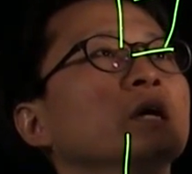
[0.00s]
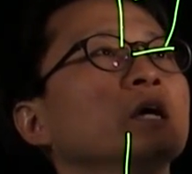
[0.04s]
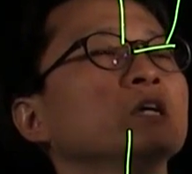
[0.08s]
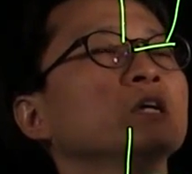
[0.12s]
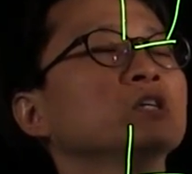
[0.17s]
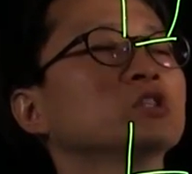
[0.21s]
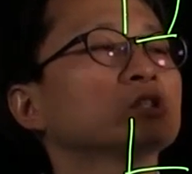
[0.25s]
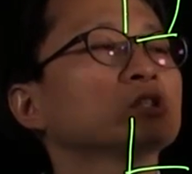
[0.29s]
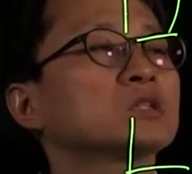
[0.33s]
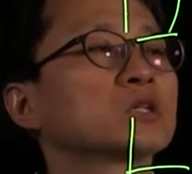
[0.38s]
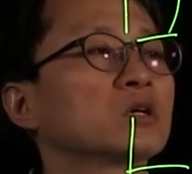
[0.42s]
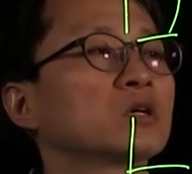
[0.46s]

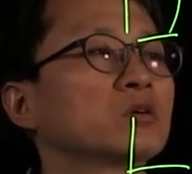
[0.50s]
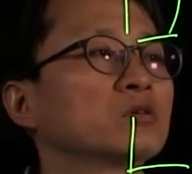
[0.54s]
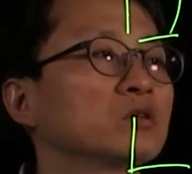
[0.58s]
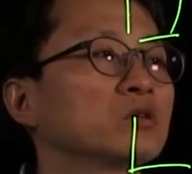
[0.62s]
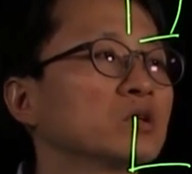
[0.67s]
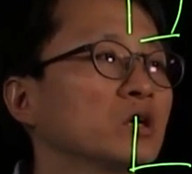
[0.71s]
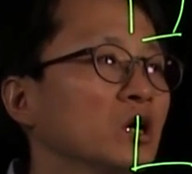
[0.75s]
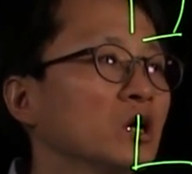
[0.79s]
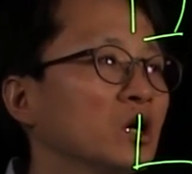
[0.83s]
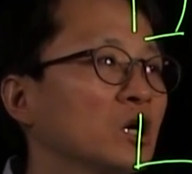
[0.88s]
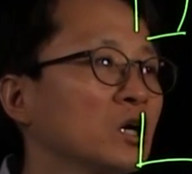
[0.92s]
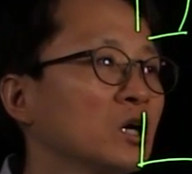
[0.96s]
H sound.
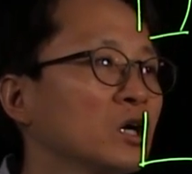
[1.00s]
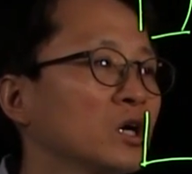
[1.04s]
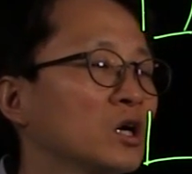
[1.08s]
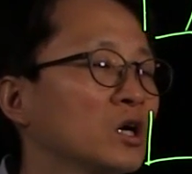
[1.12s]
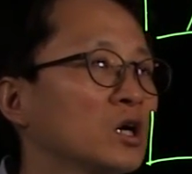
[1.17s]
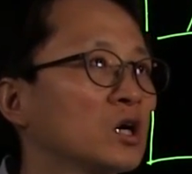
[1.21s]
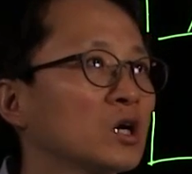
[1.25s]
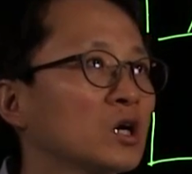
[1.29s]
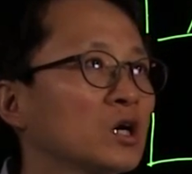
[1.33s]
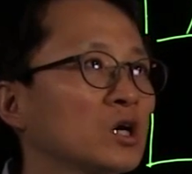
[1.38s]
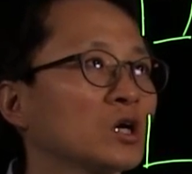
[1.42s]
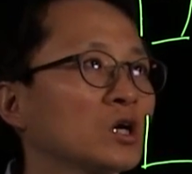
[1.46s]

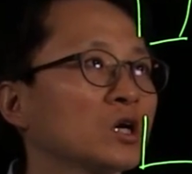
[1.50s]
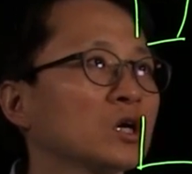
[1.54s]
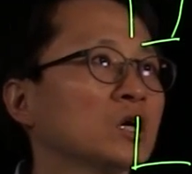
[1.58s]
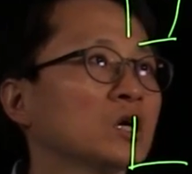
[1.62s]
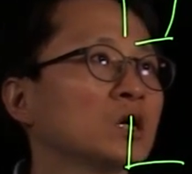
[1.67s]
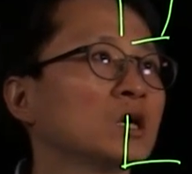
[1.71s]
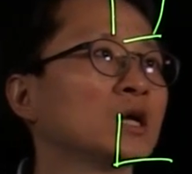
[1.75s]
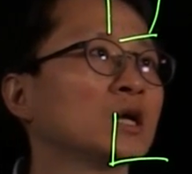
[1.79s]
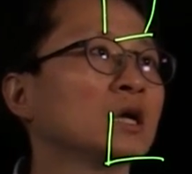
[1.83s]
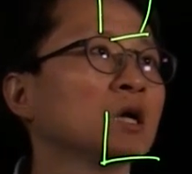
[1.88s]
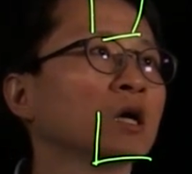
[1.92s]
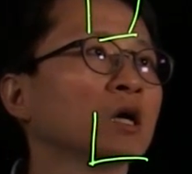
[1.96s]

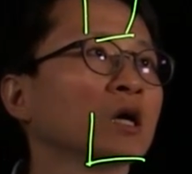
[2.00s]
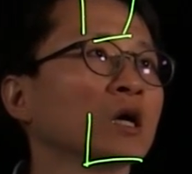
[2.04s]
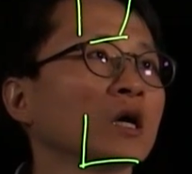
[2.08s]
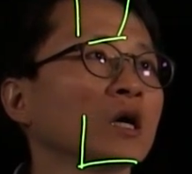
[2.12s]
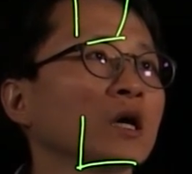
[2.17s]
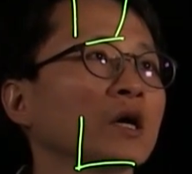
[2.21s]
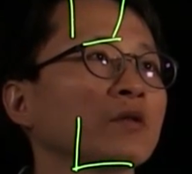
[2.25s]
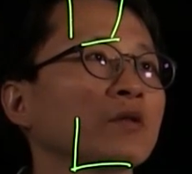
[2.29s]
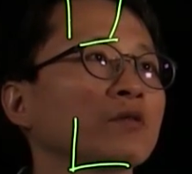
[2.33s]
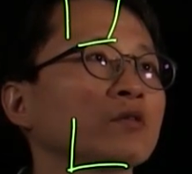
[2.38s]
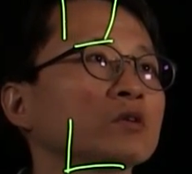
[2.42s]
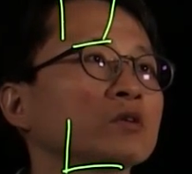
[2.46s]

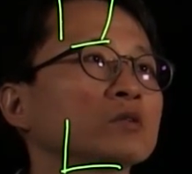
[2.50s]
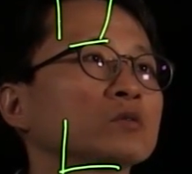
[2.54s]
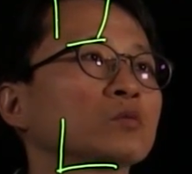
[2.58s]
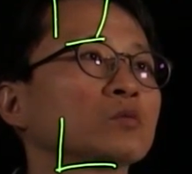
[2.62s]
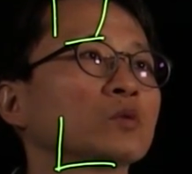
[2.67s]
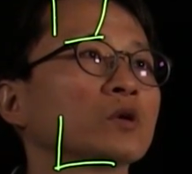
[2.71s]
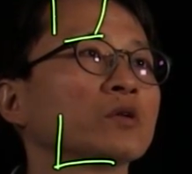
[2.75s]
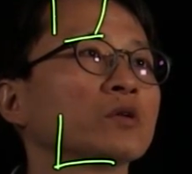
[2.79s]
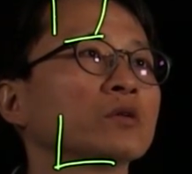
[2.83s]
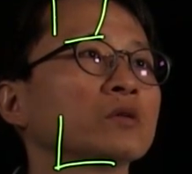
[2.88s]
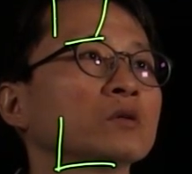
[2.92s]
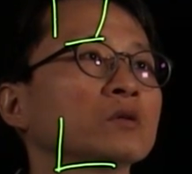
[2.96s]
And this
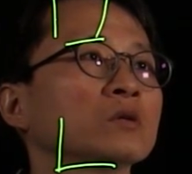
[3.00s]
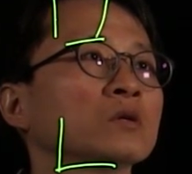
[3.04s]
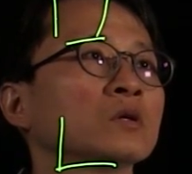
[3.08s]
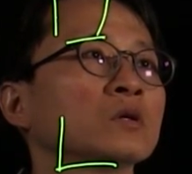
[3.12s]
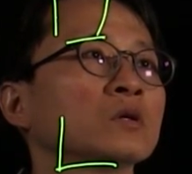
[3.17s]
one